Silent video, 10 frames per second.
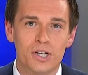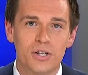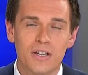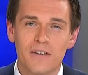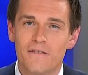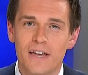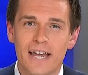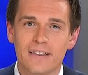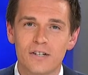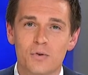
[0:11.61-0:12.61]
which
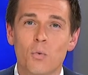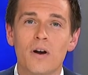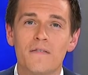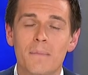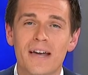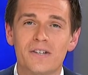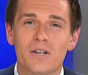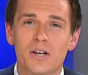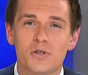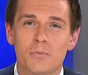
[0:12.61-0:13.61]
fit at least one of the
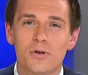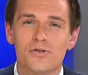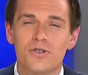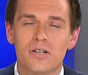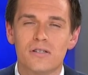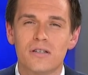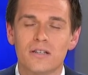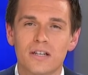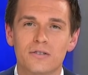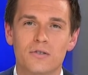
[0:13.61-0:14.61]
bank's customers just a
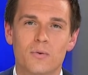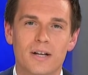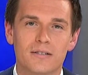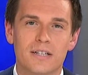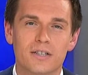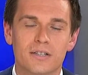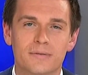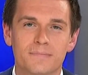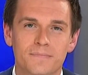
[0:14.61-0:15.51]
little too well. Take a look.